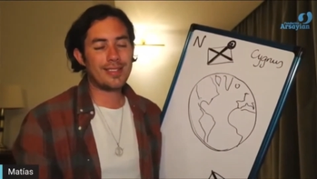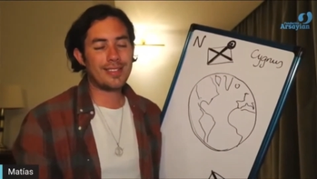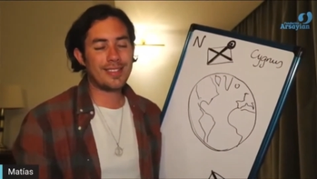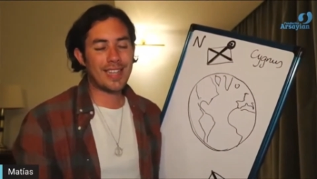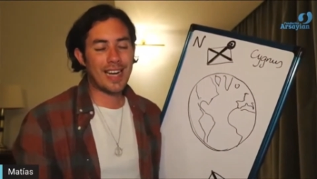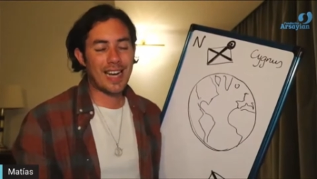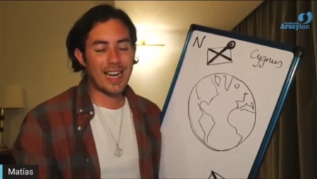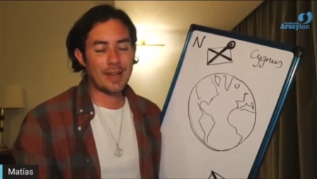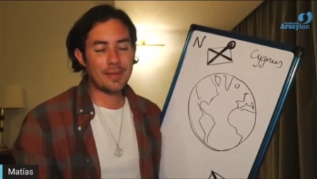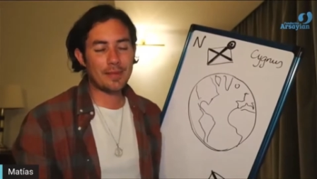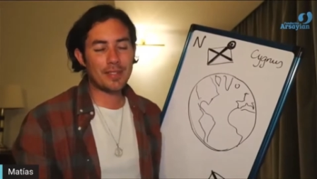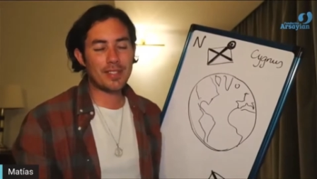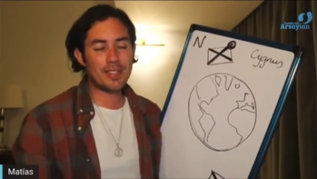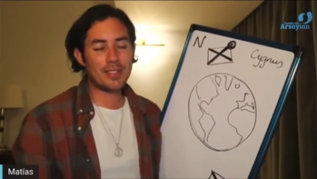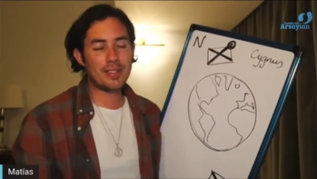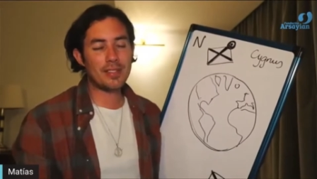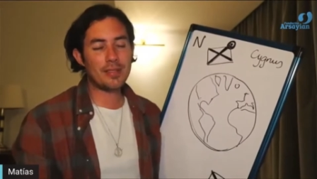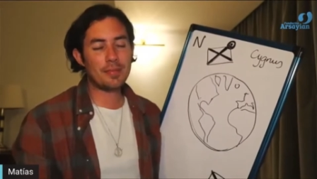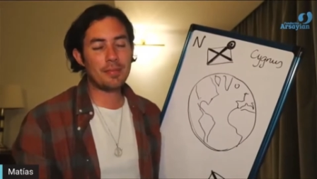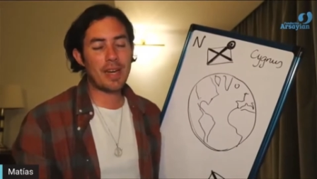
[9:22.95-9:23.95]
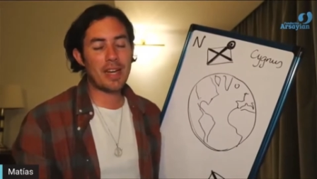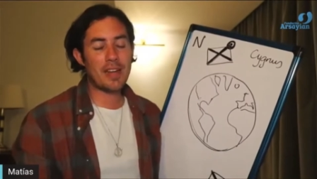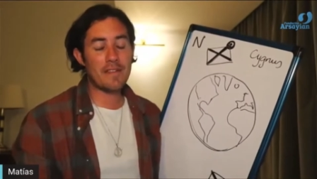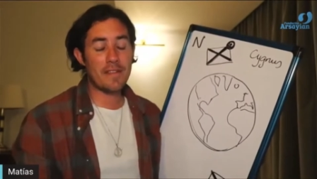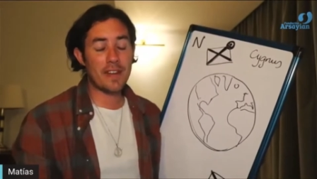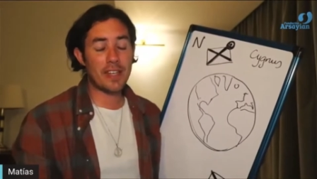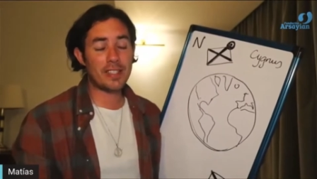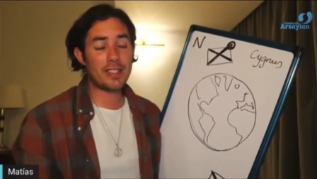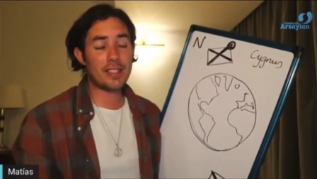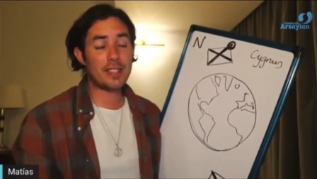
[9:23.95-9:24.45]
times
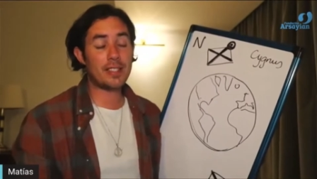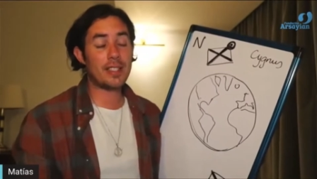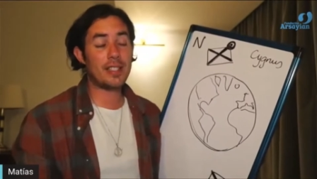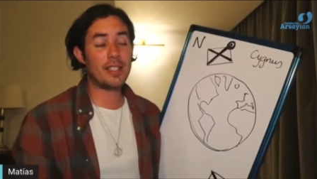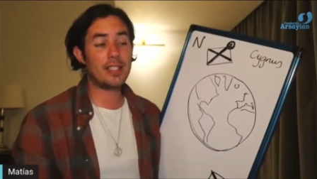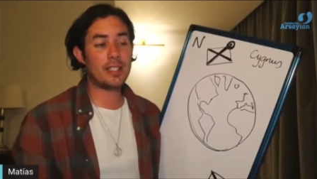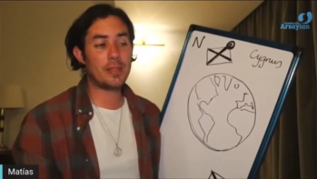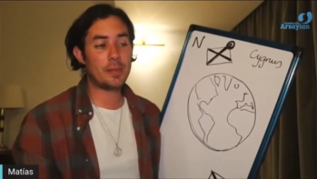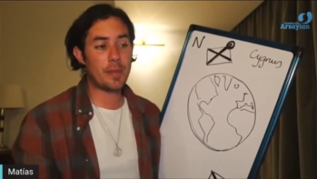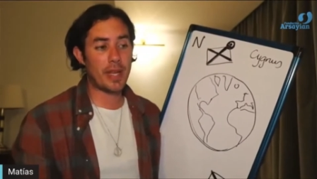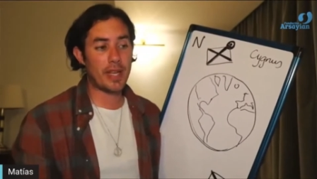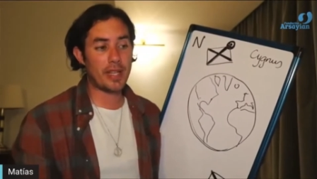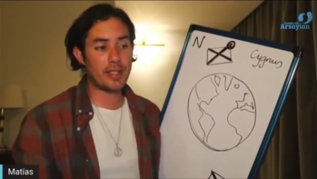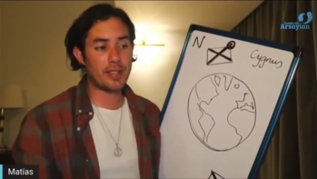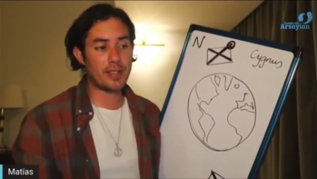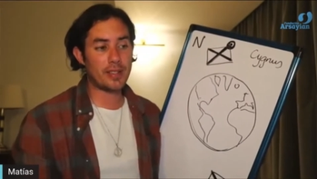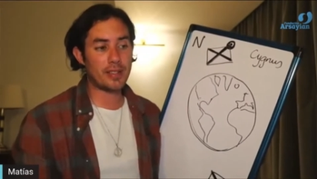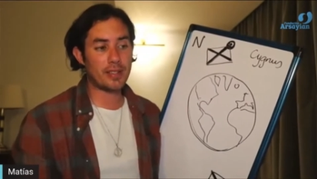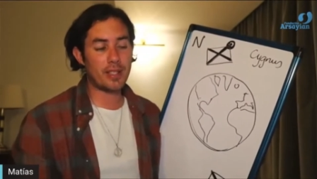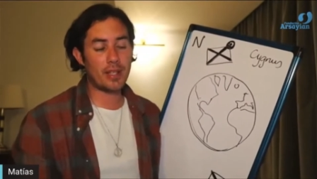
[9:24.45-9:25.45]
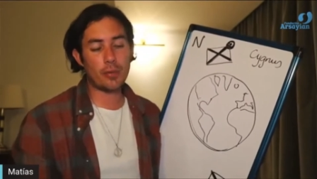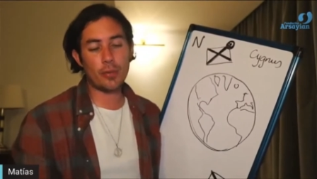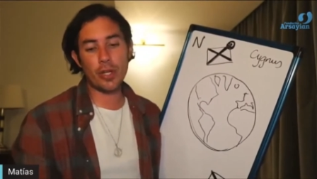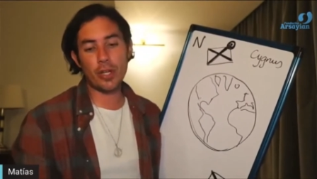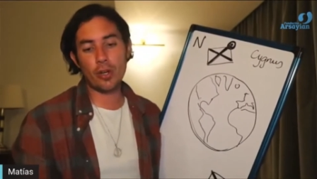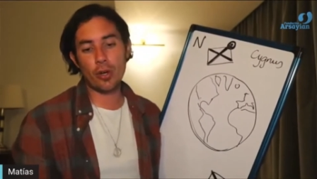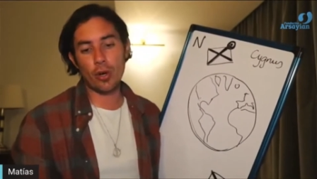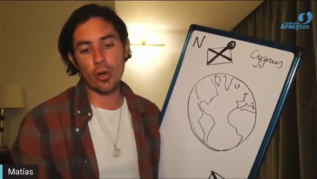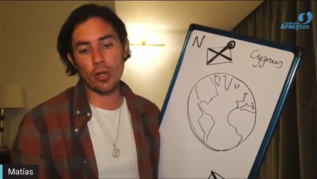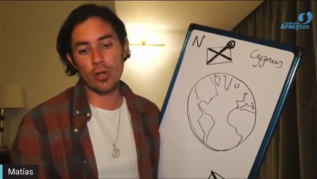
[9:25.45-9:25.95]
manifested in space that we
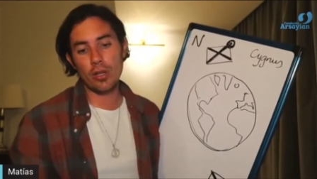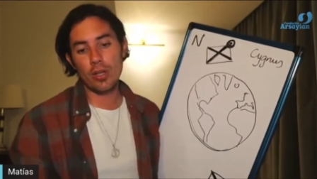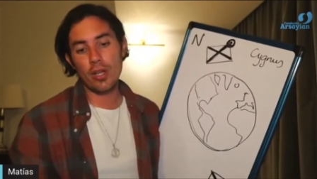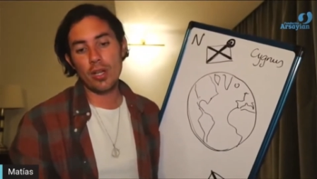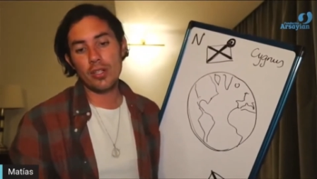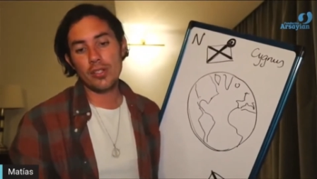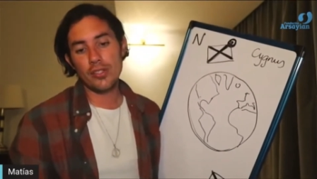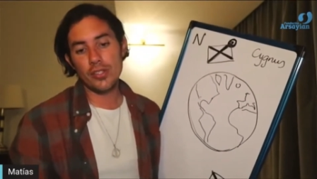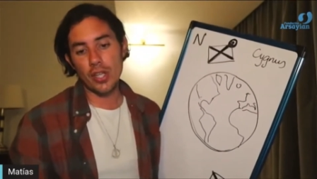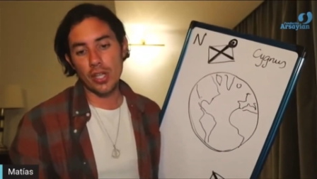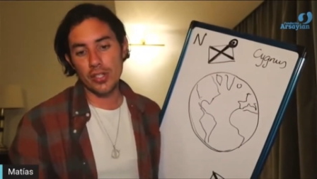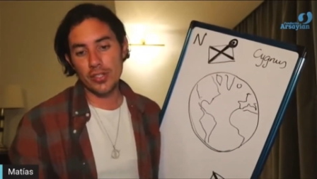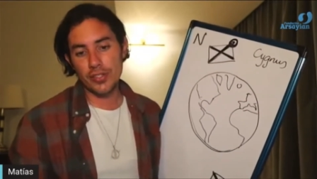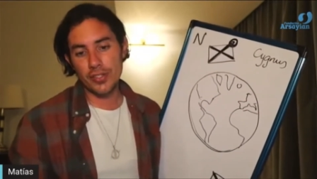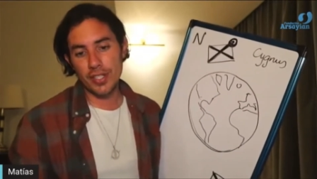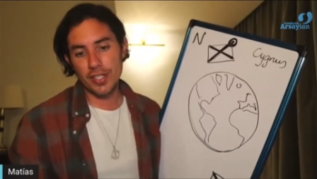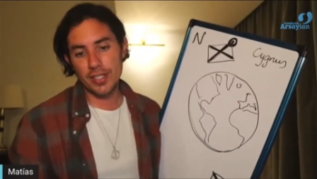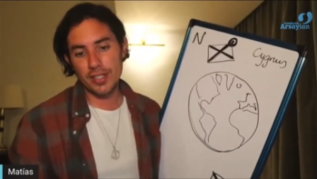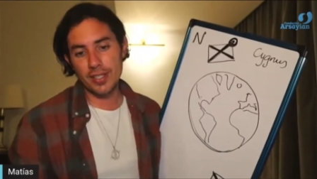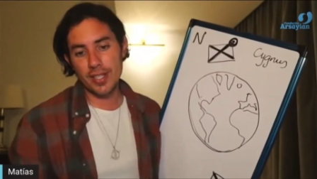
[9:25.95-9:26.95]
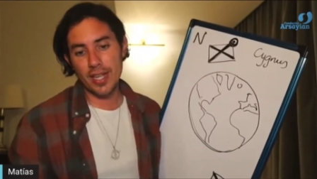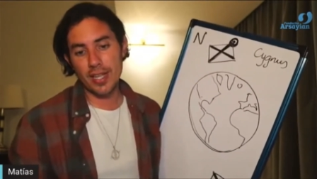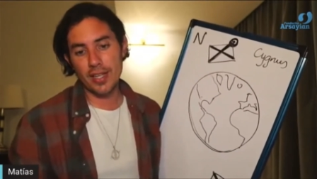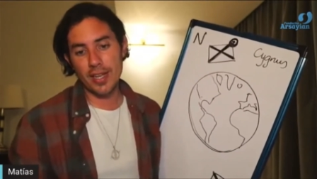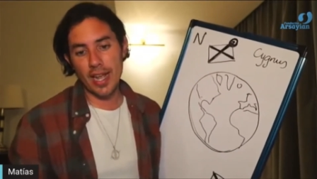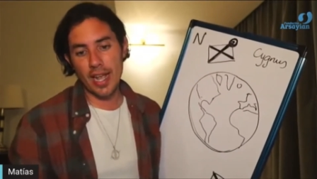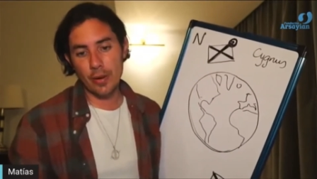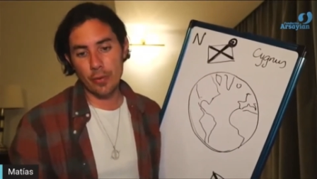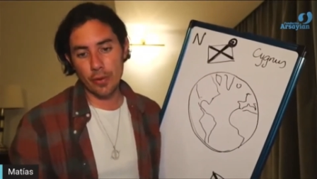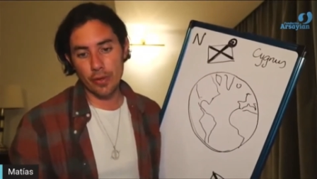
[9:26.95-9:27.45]
call solstice
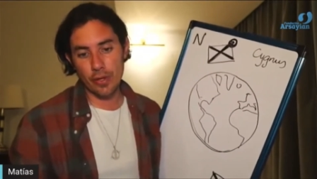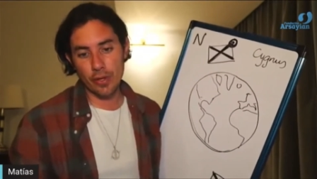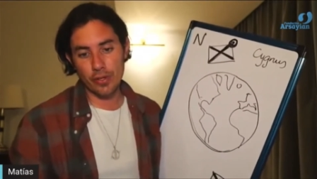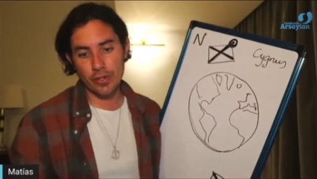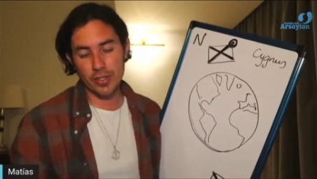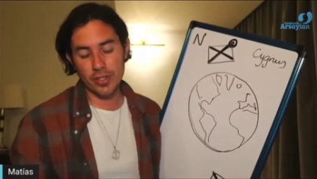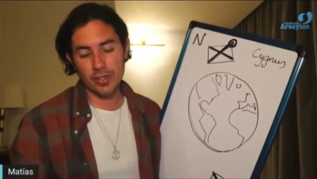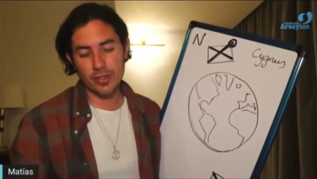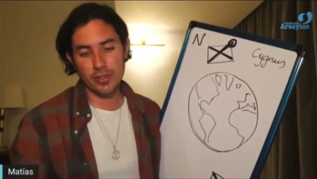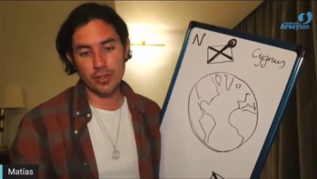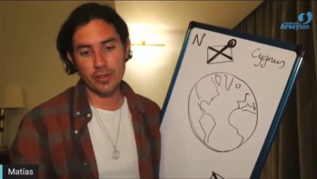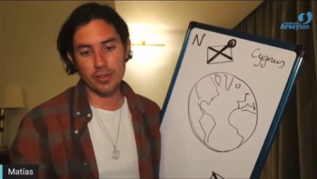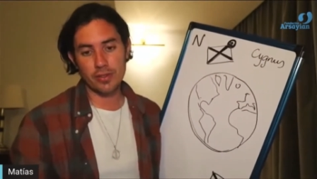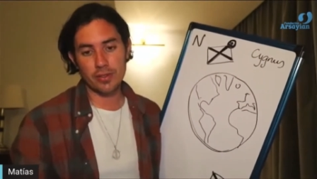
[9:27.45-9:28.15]
and equinoxes.